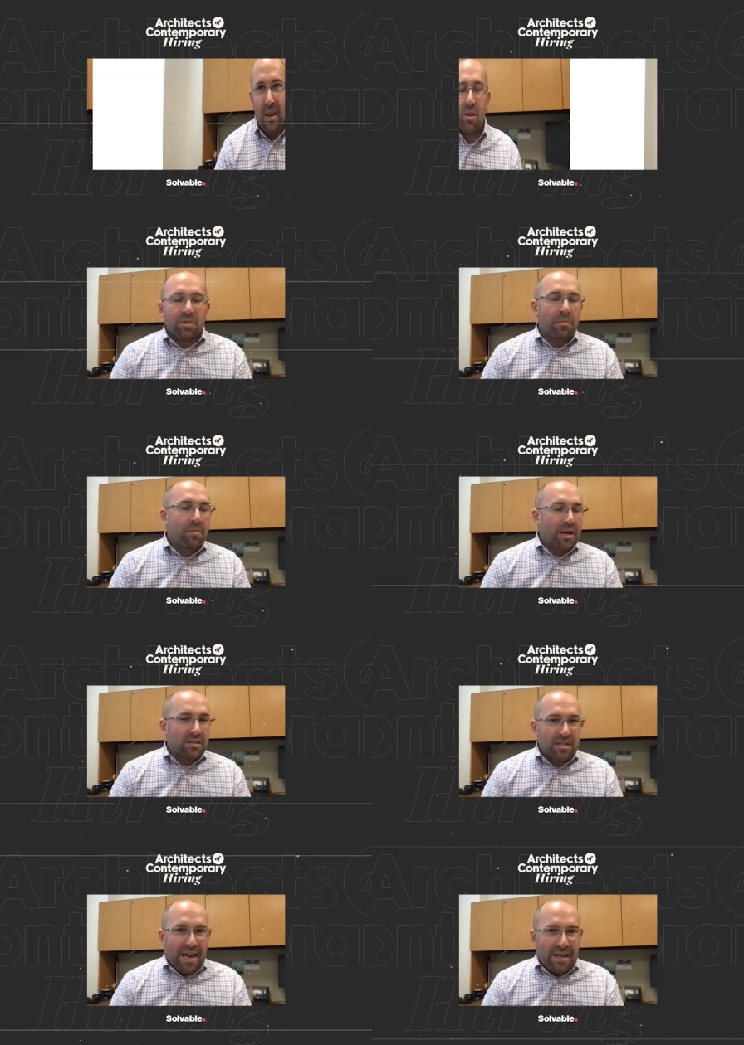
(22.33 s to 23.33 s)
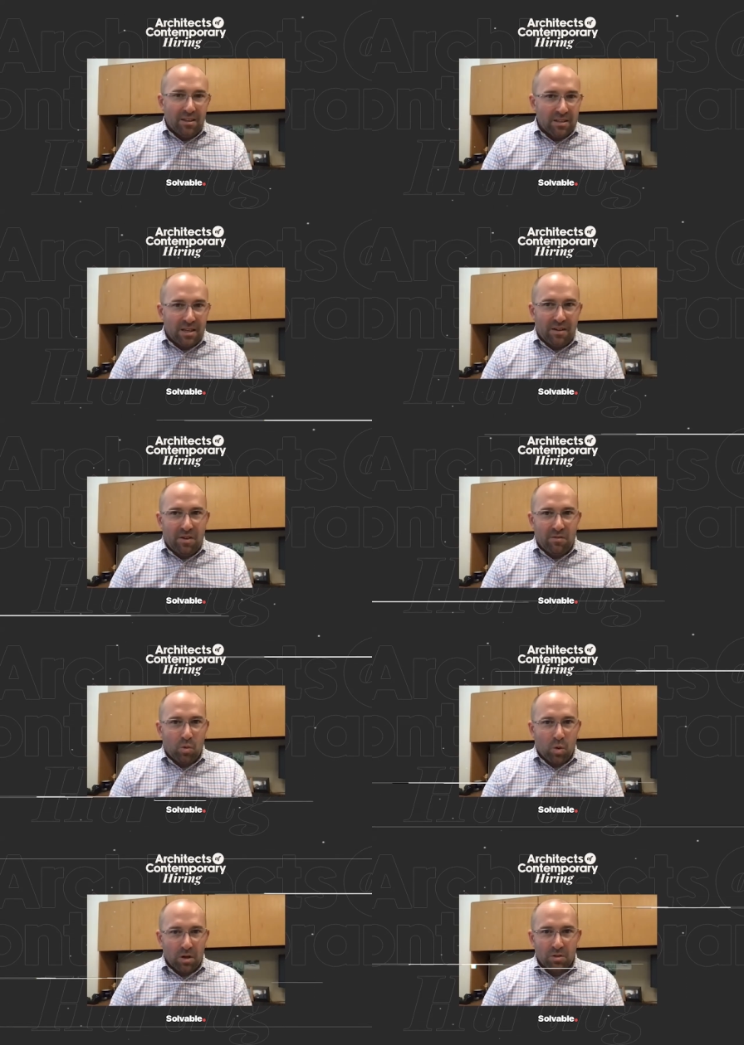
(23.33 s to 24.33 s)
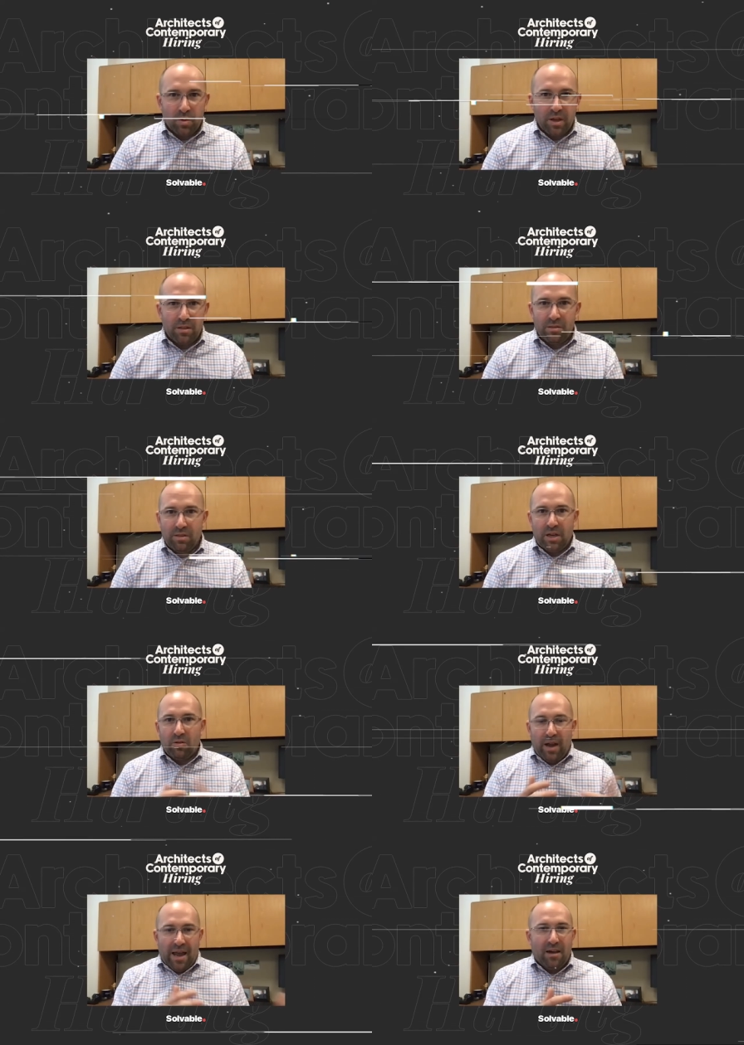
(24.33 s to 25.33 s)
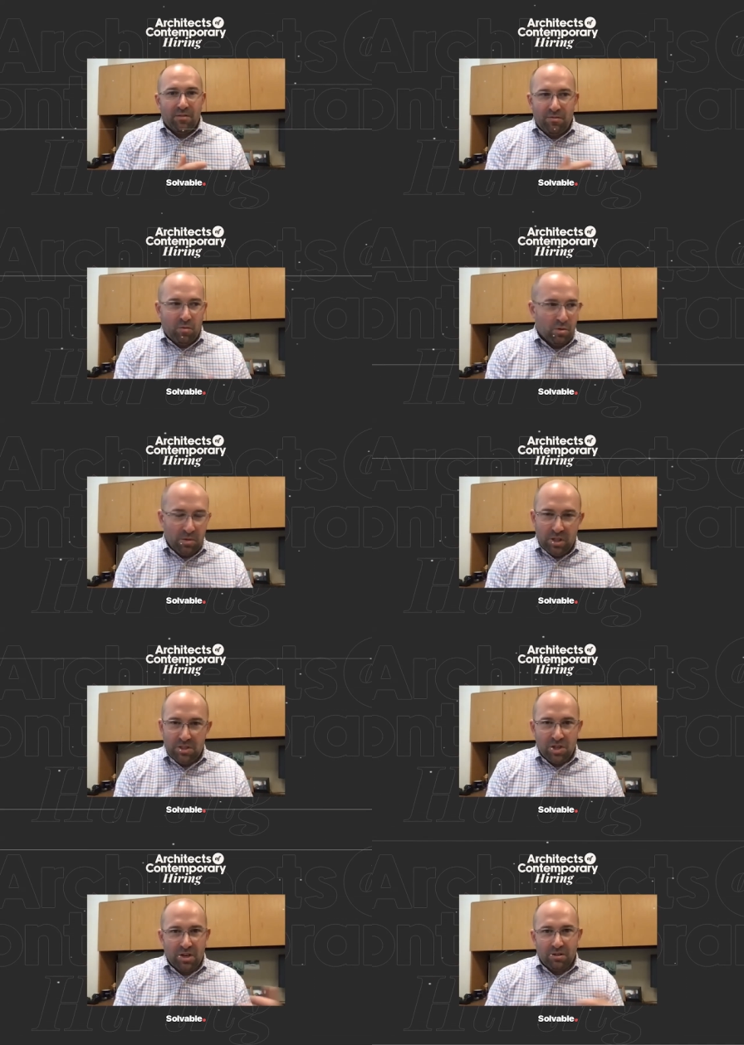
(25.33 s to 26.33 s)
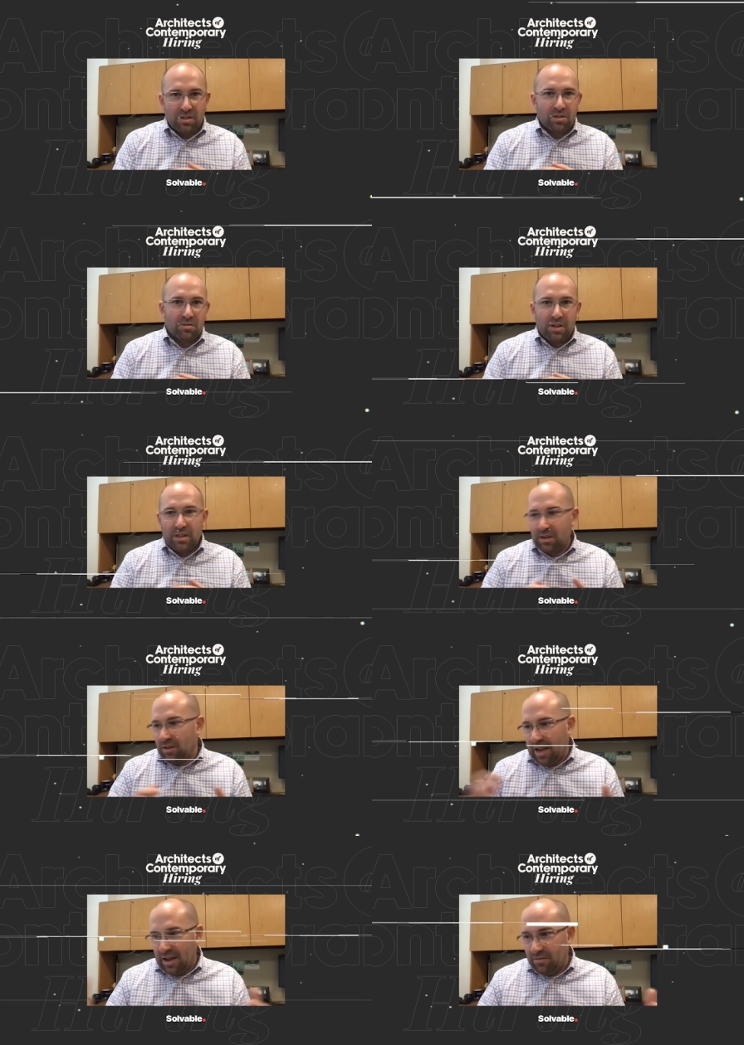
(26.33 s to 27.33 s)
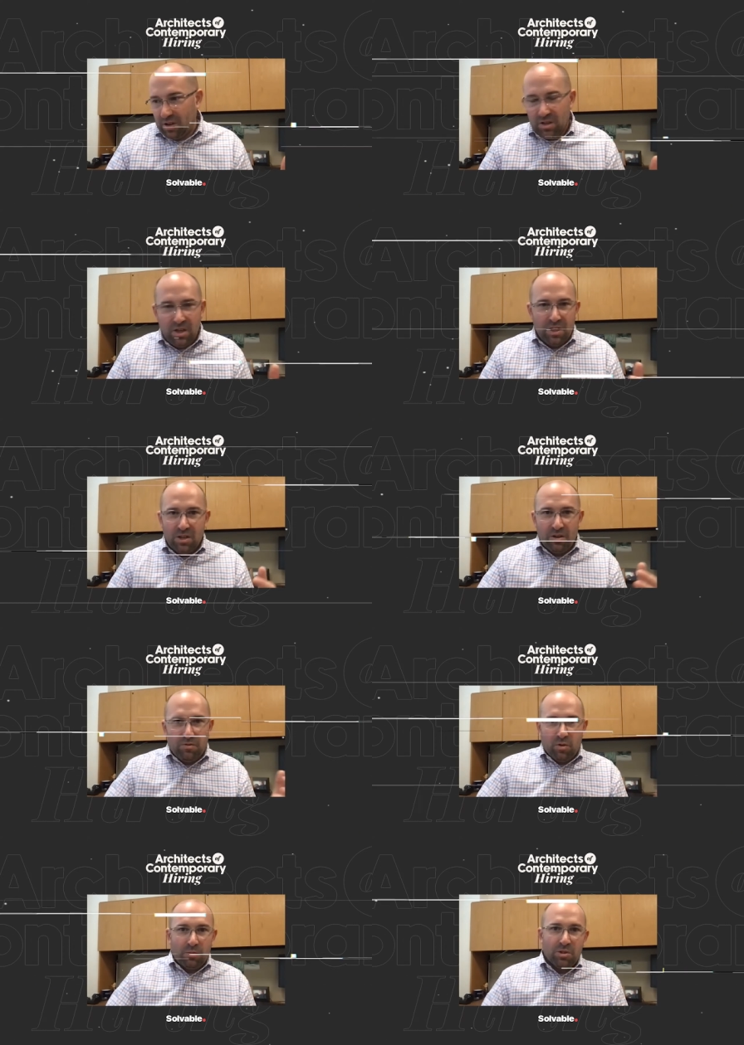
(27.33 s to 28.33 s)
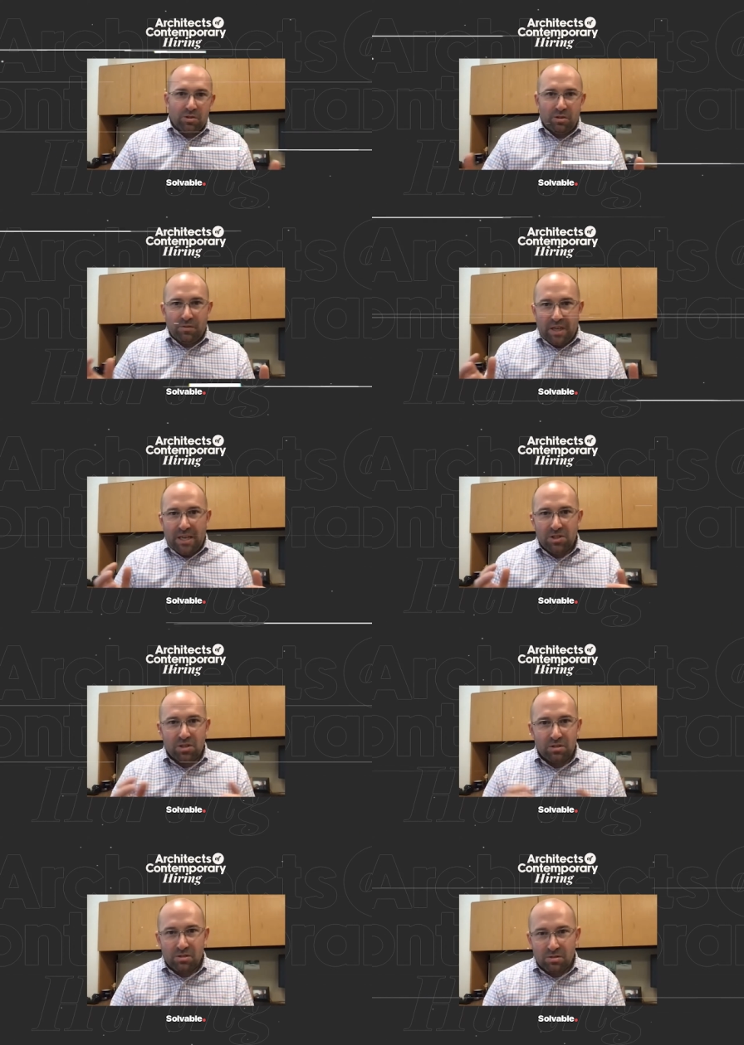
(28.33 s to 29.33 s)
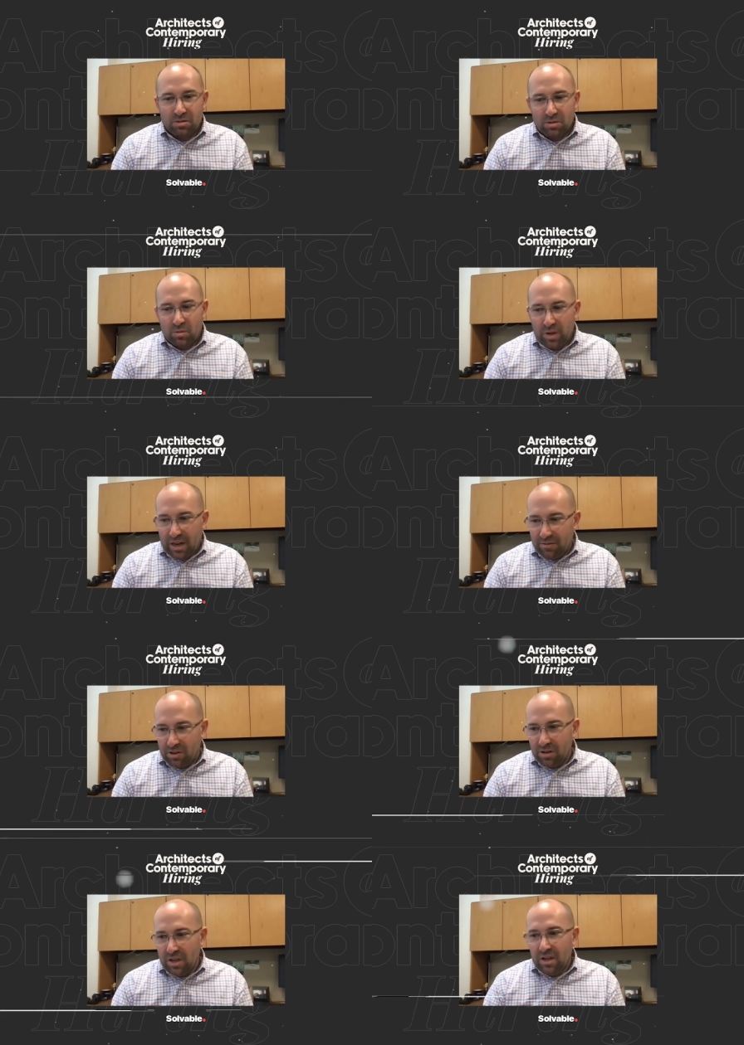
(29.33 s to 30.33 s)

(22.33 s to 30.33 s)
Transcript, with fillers: Some of the best talent that I've ever worked with, they don't have a formal engineering degree. They don't have a, formal certifications or whatever.